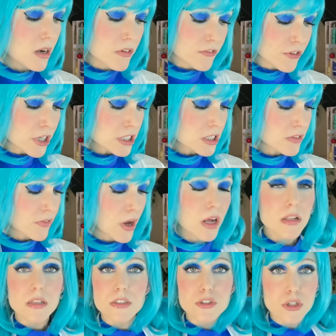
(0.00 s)
First of
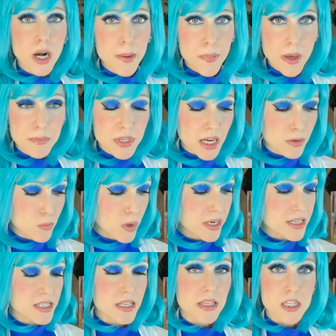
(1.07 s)
all, Tripeptide 1
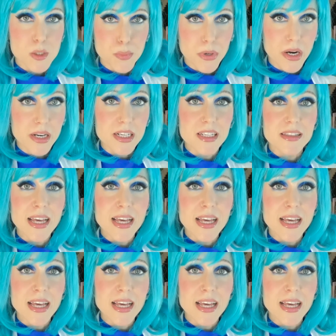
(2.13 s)
is in this product.